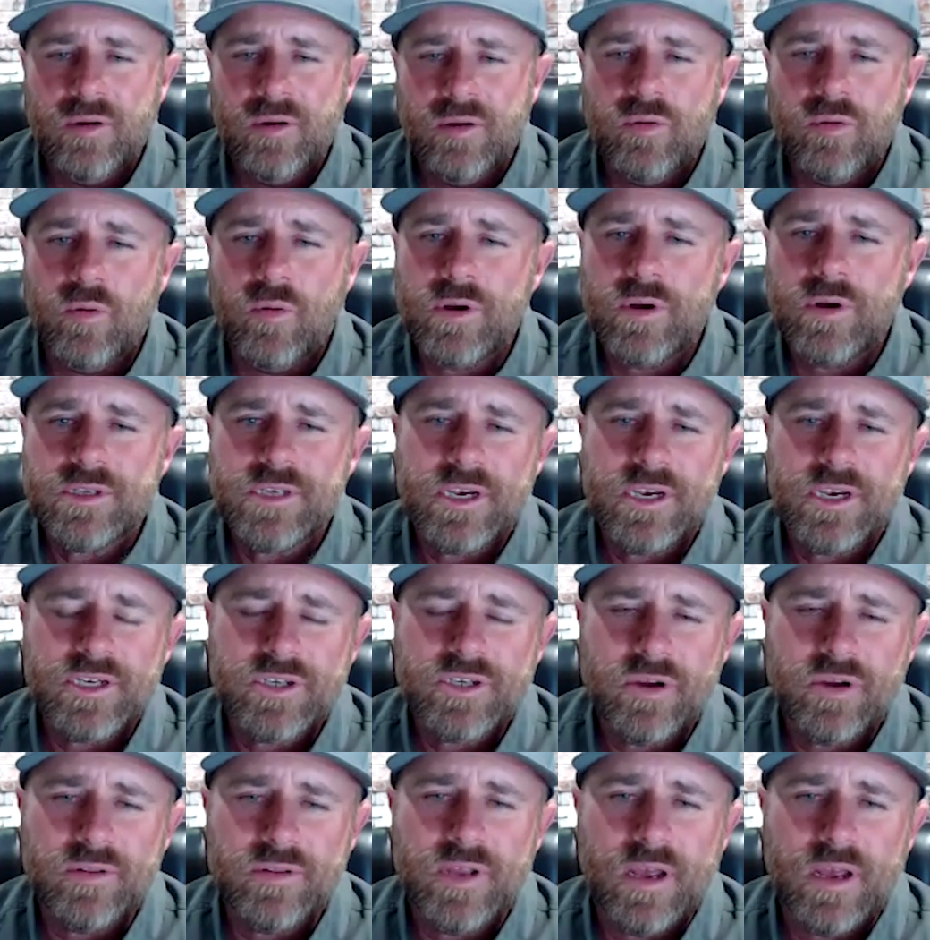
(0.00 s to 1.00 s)
Well, once I
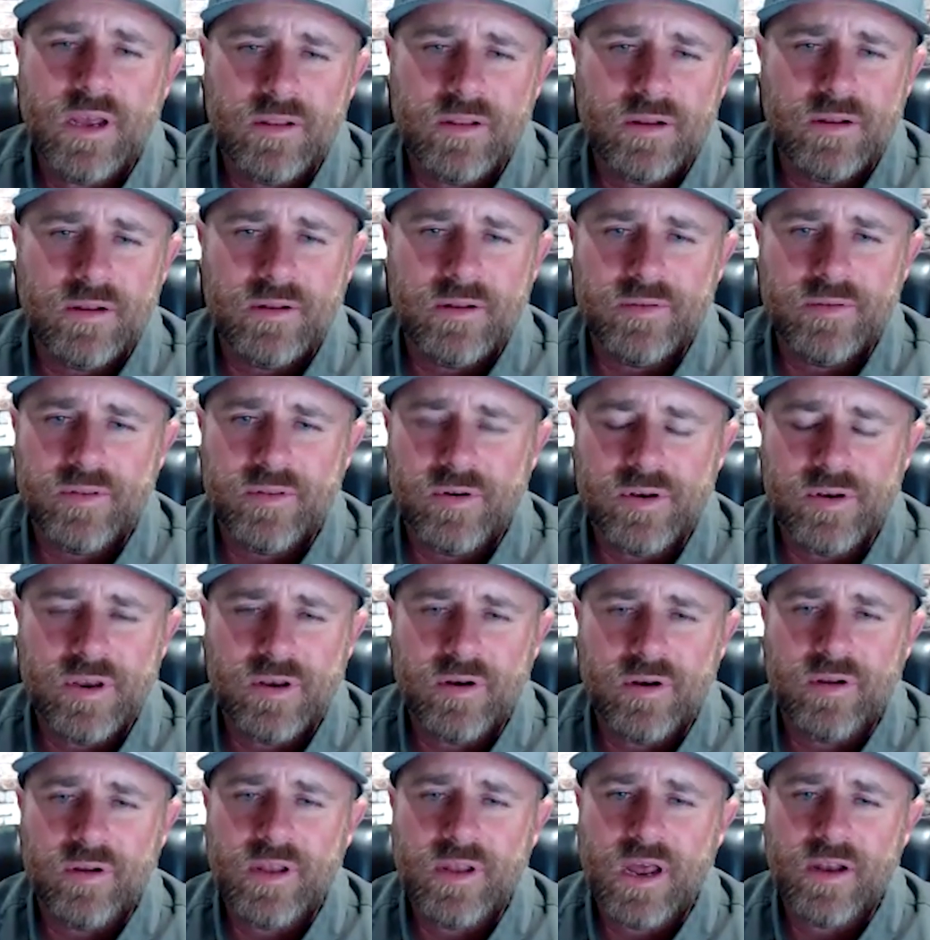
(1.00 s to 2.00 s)
showed that little
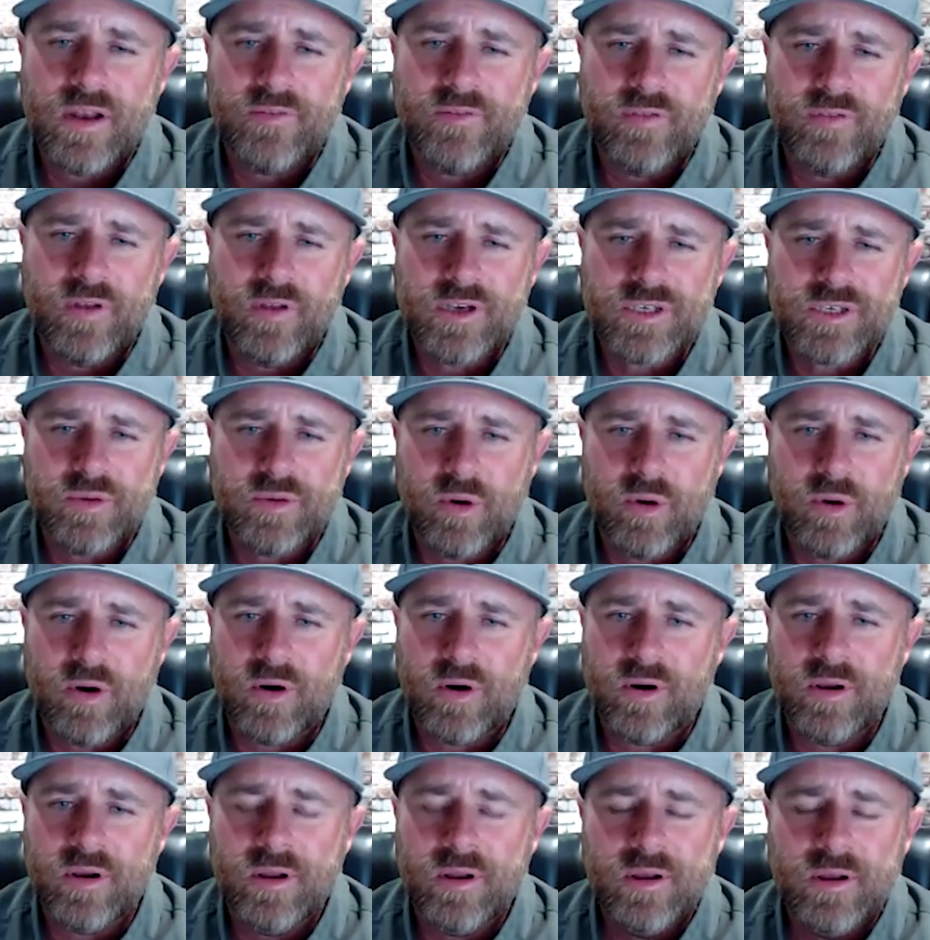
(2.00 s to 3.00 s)
13-year-old how to flush a
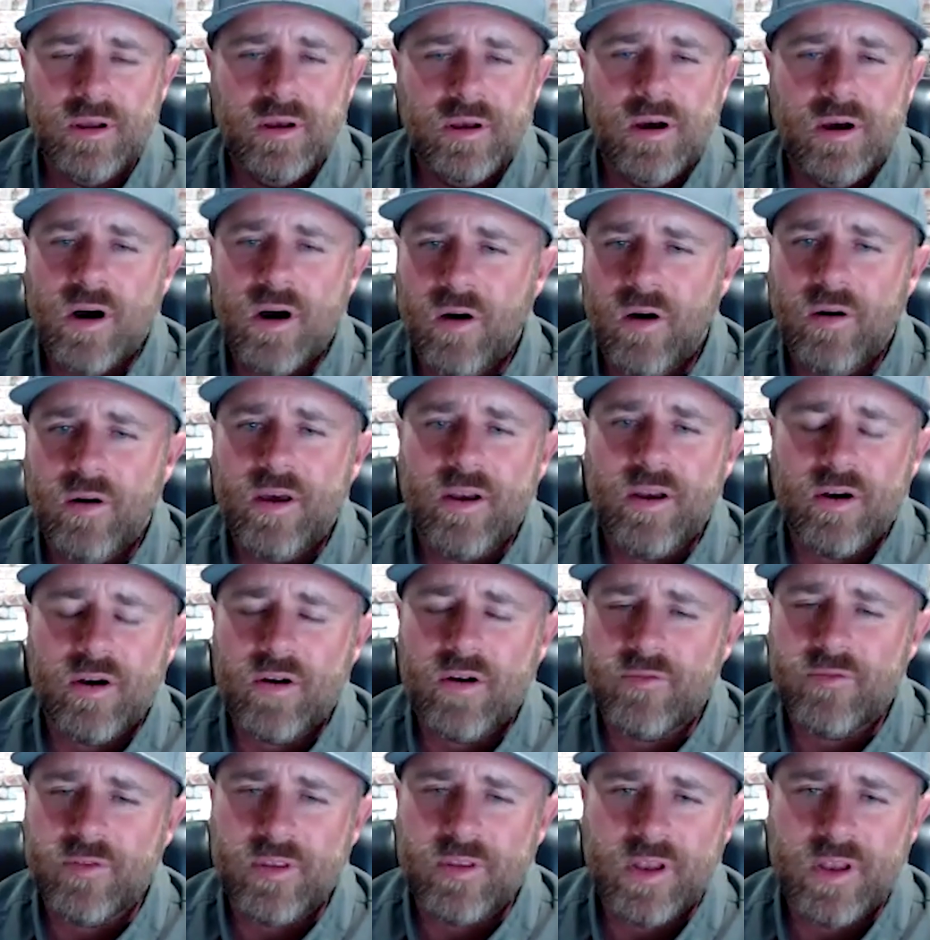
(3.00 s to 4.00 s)
bird, all I
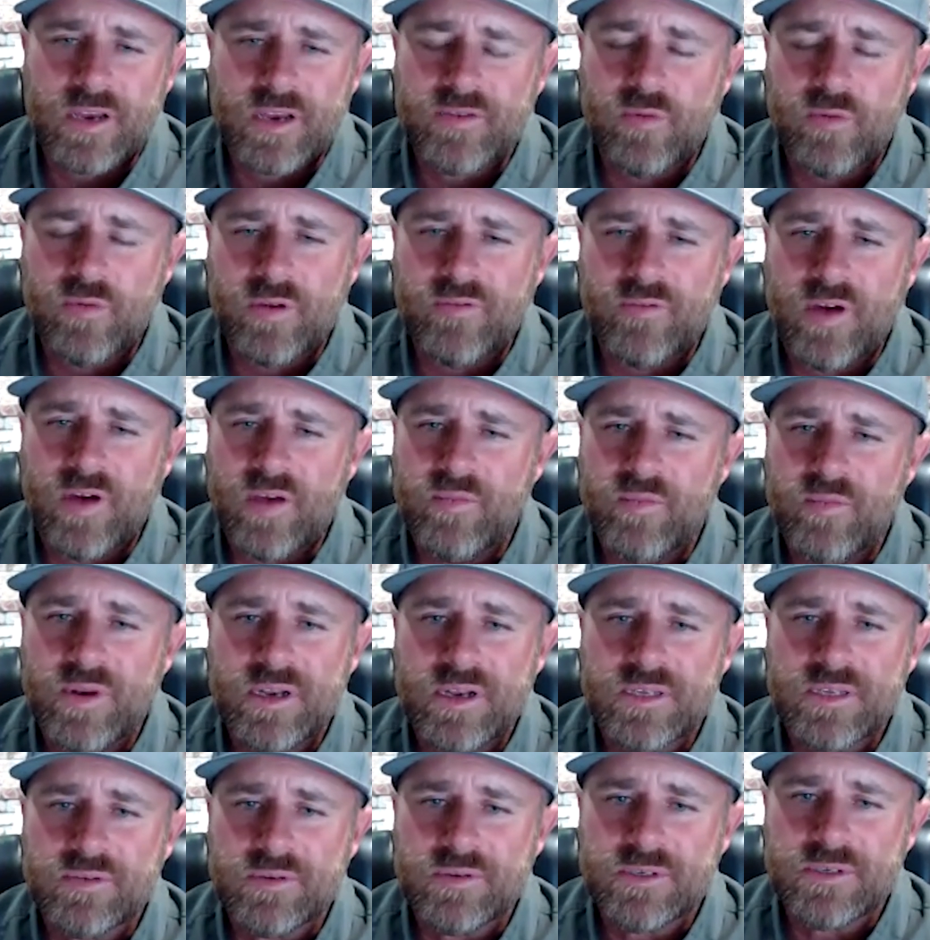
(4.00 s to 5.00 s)
heard for the next 45
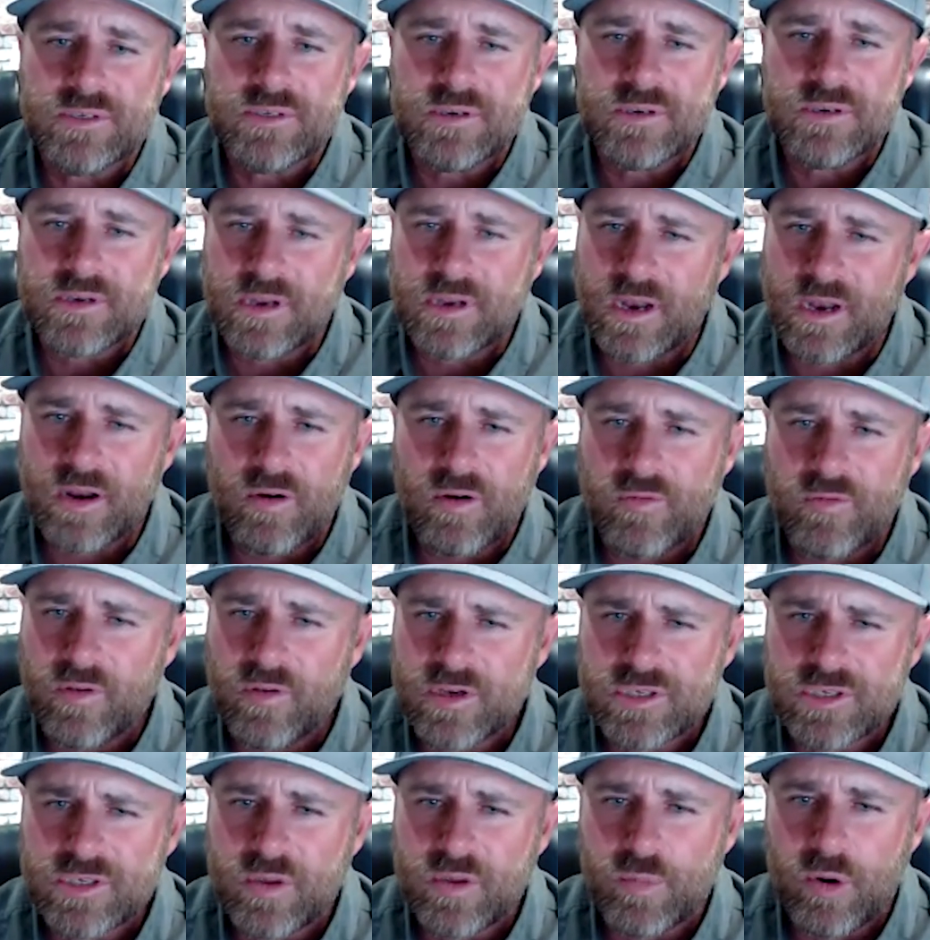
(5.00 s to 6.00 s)
minutes was, can I go
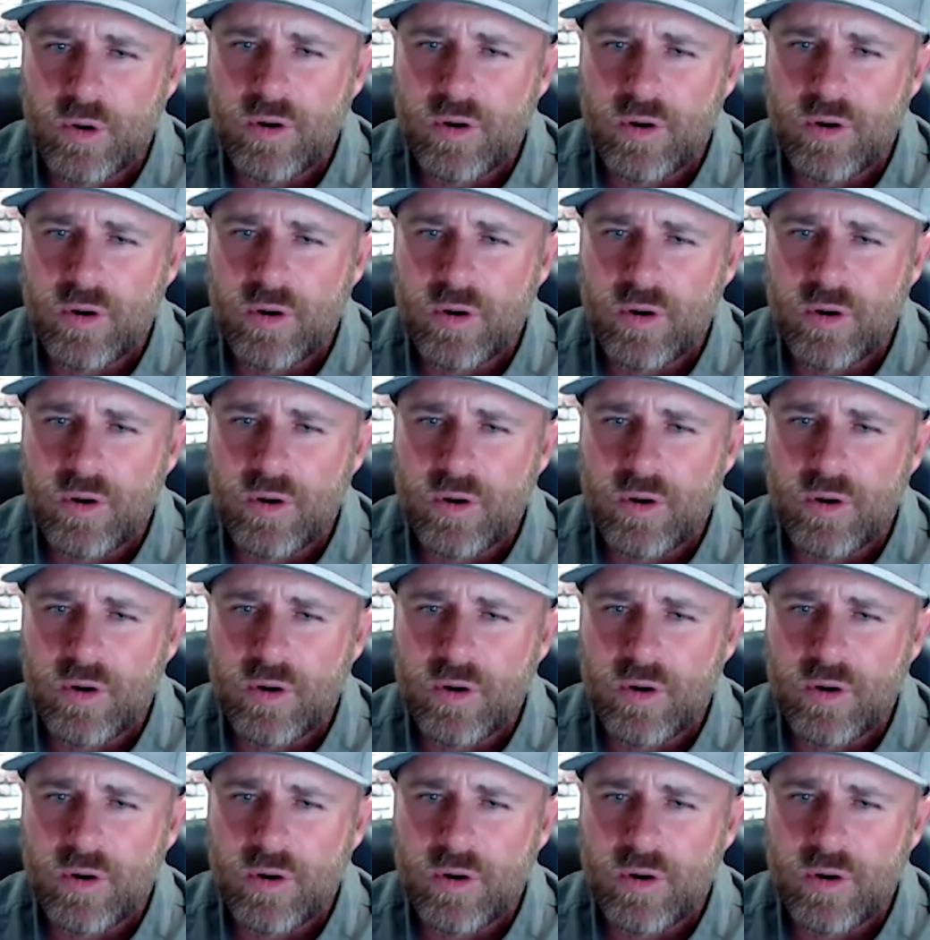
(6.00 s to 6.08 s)
flush another